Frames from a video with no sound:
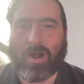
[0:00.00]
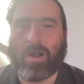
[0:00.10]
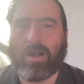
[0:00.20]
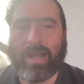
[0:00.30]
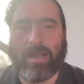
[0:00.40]

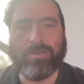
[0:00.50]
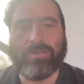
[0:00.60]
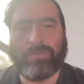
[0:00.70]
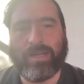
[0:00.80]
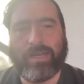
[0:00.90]
Our
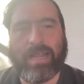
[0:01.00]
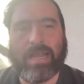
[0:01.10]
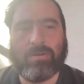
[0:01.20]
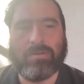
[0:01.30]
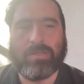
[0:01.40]
house right
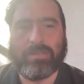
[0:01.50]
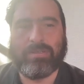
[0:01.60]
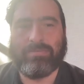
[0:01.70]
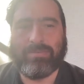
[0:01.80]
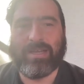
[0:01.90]
now
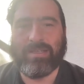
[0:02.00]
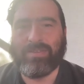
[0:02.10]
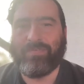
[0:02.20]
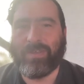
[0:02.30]
does